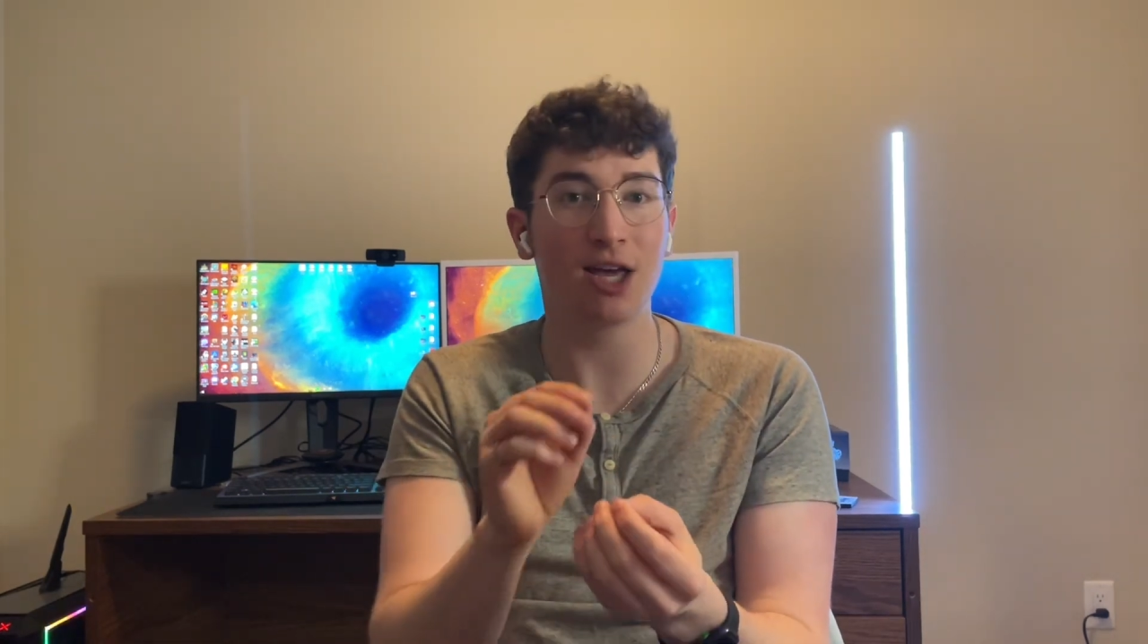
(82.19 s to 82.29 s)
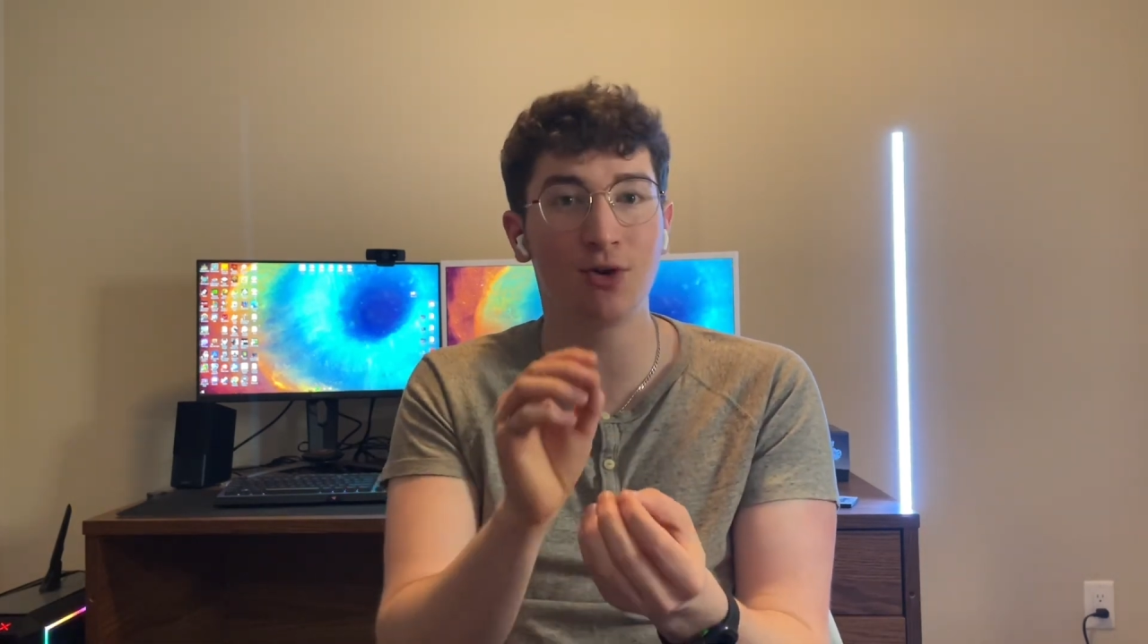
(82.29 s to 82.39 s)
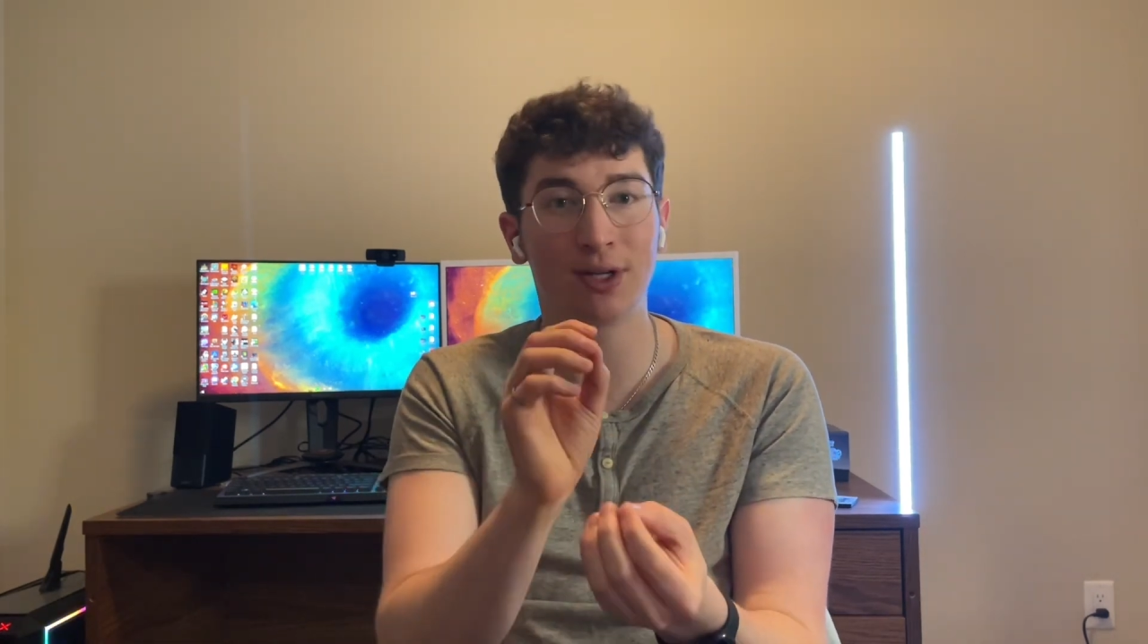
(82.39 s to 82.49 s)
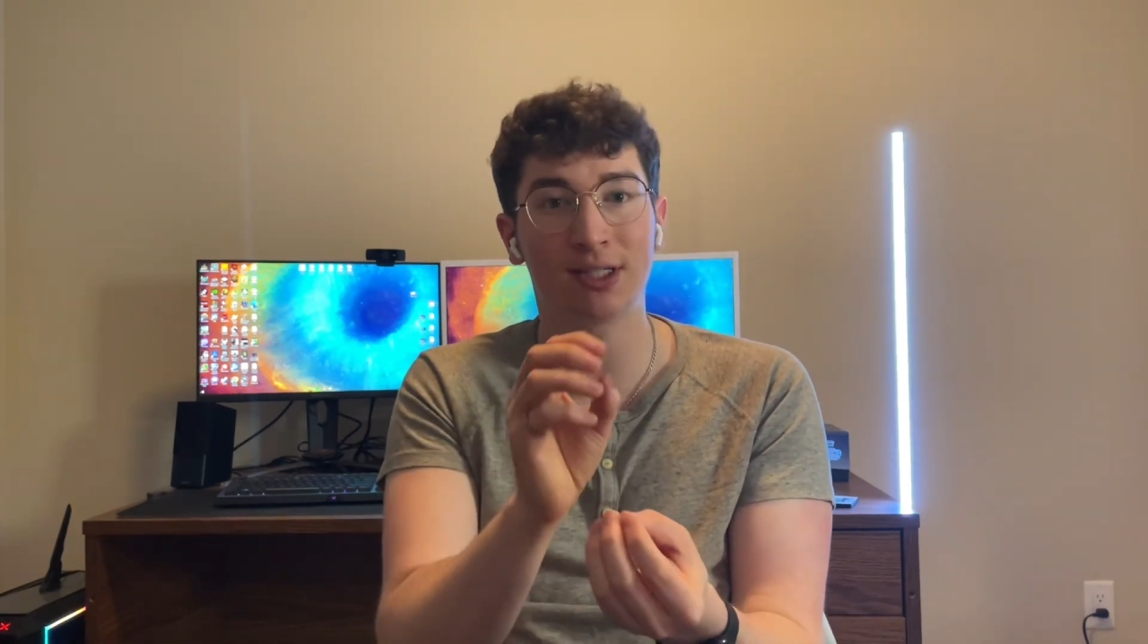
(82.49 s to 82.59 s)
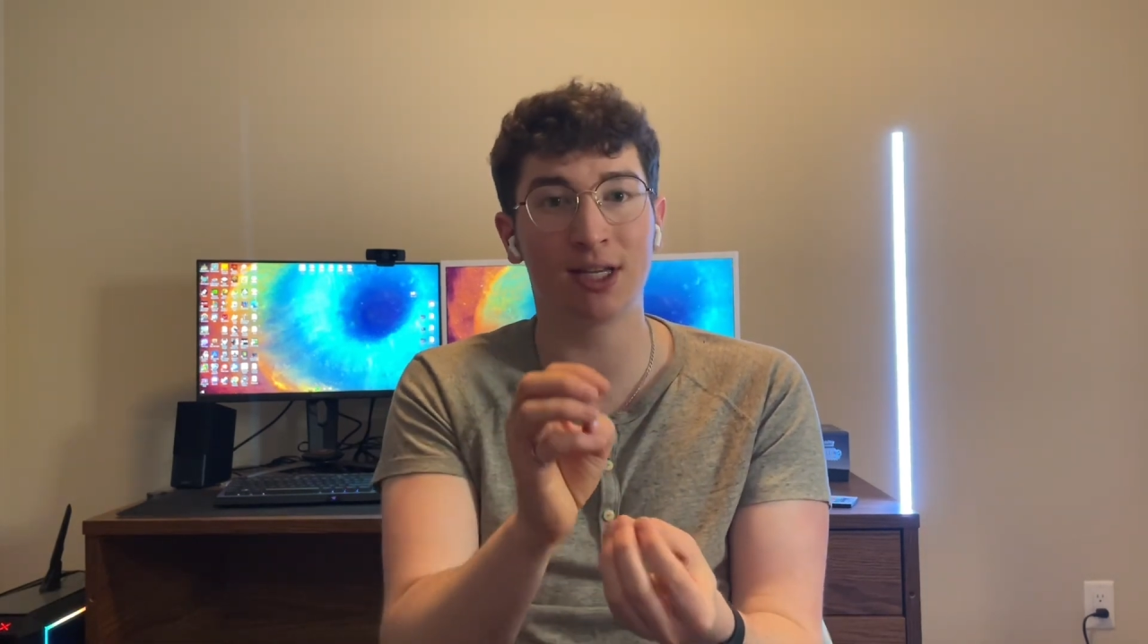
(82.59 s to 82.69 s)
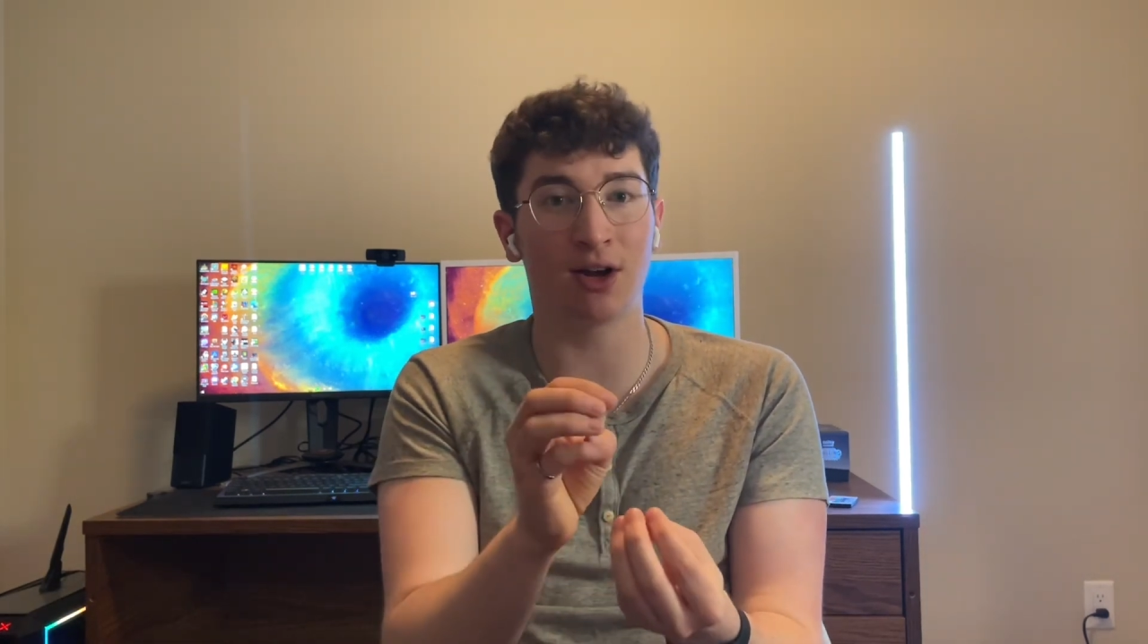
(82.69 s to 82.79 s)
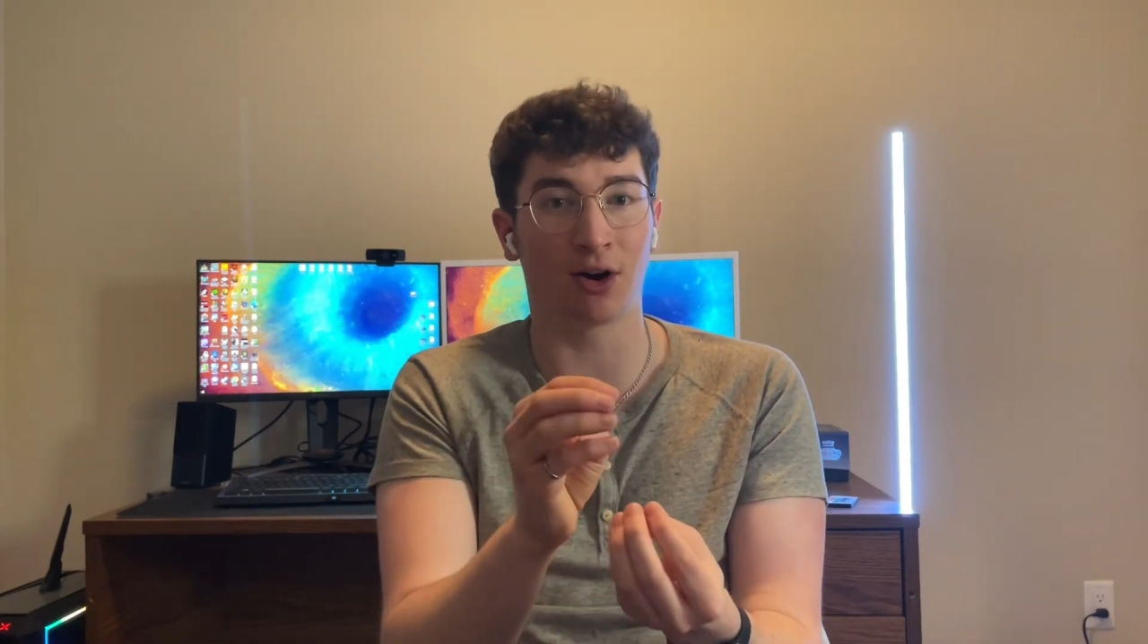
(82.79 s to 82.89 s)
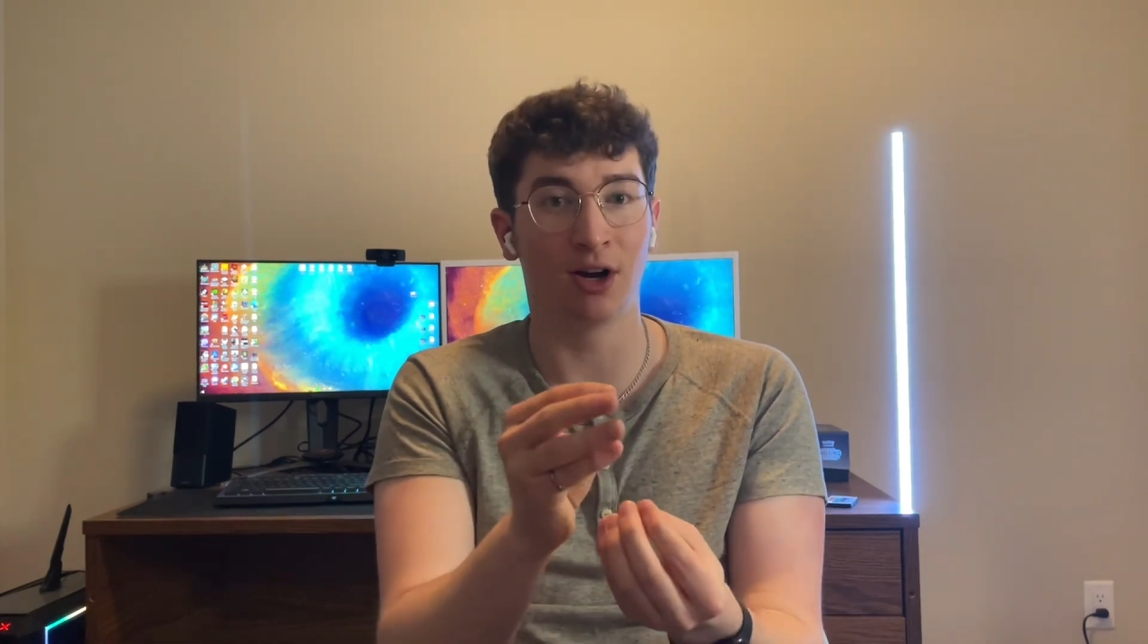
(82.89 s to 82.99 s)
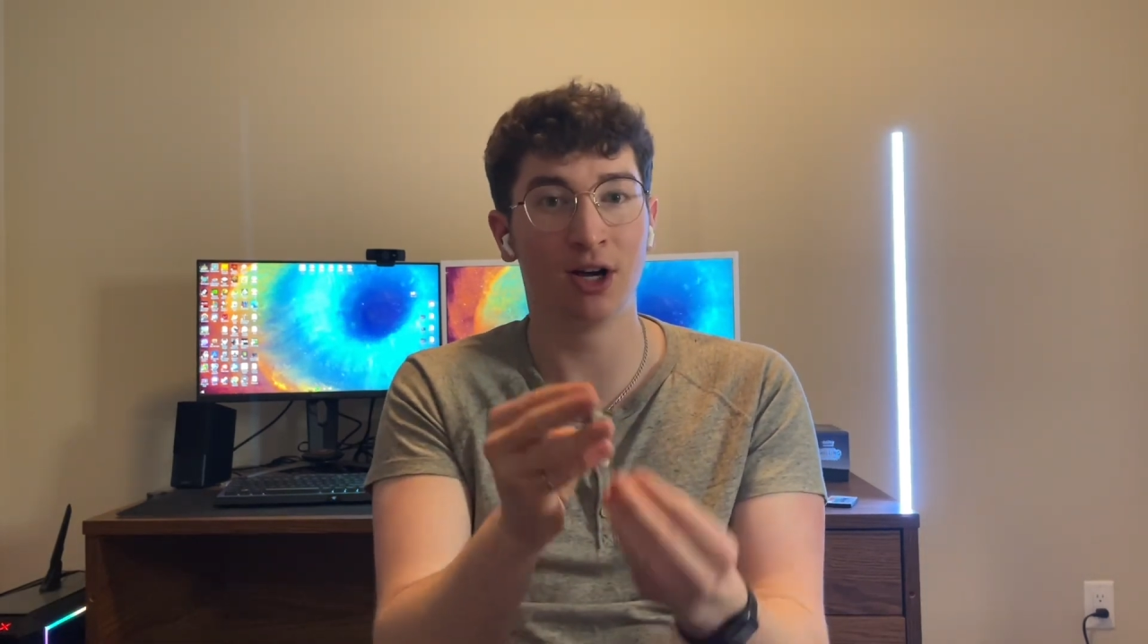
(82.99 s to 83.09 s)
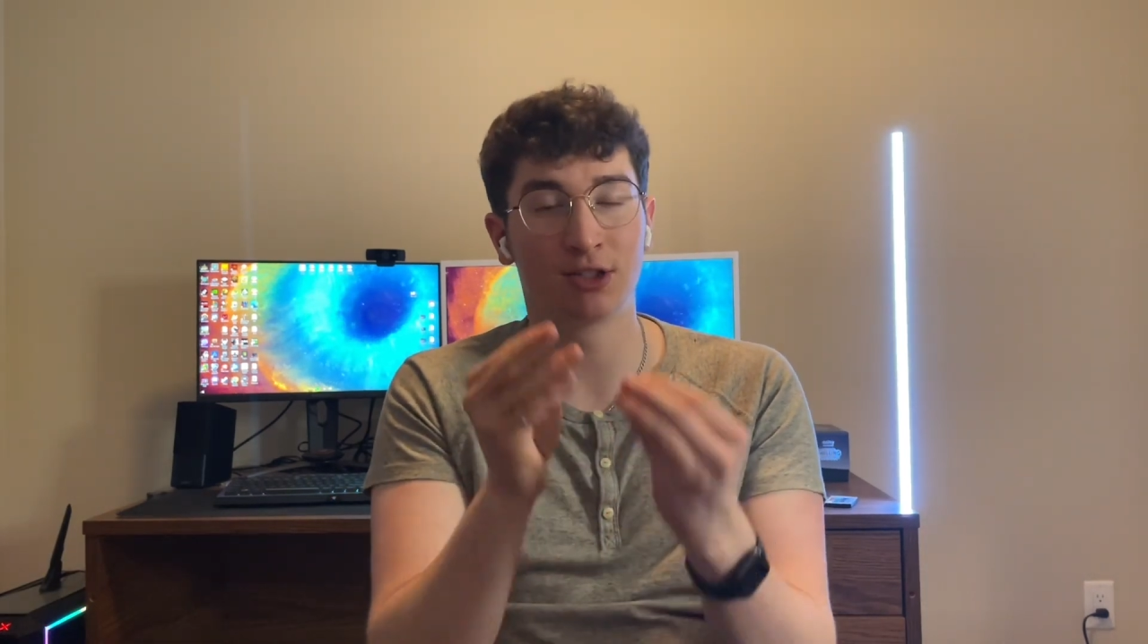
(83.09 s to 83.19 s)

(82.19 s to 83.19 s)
you can see her.